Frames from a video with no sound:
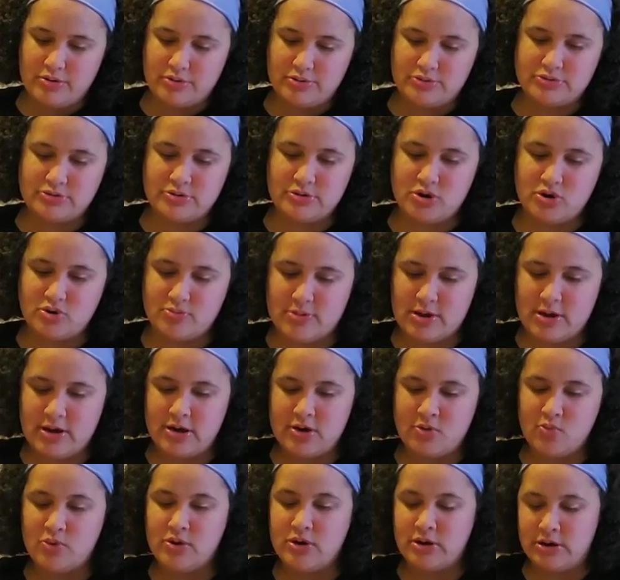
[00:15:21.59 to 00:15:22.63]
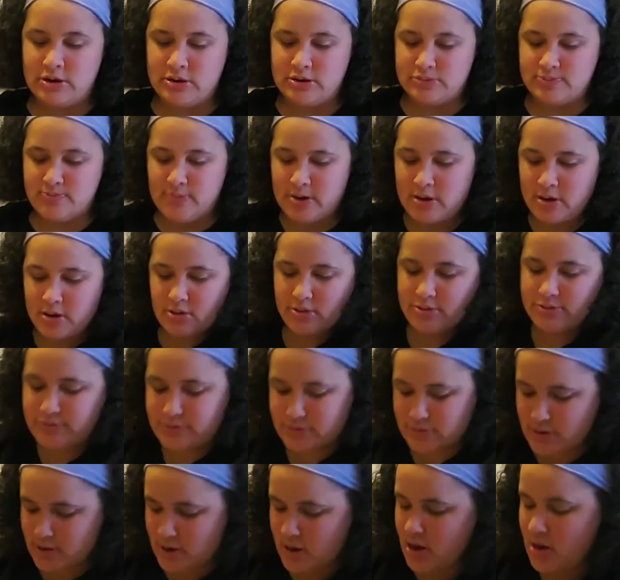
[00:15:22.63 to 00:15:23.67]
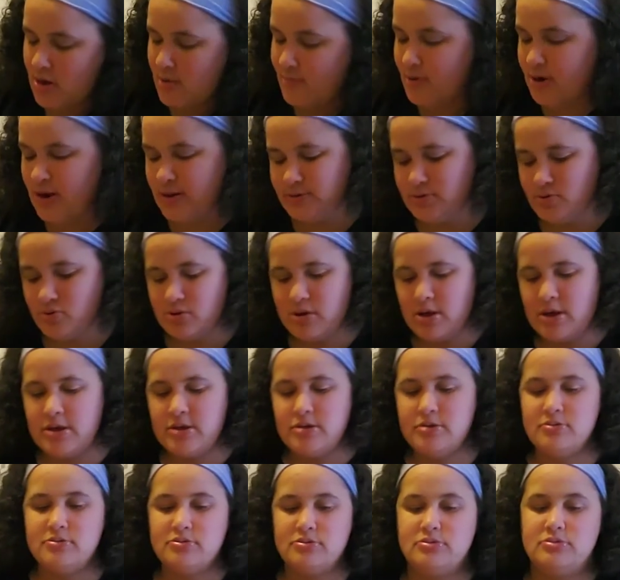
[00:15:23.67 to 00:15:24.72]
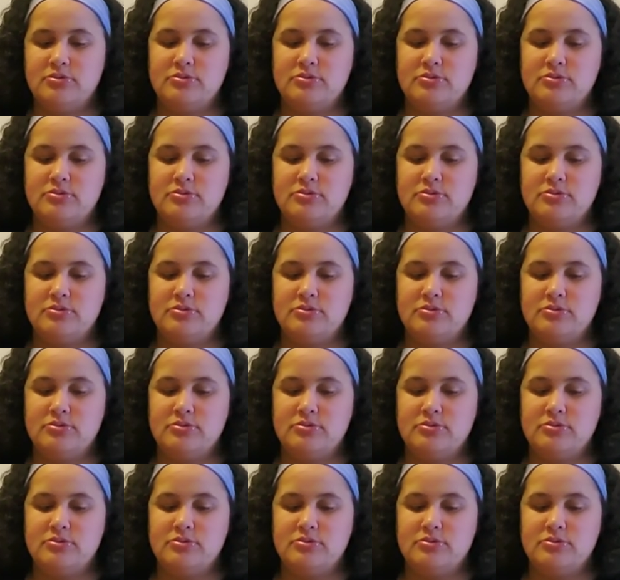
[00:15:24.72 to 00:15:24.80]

So nope, I didn't win in this box. But that's okay.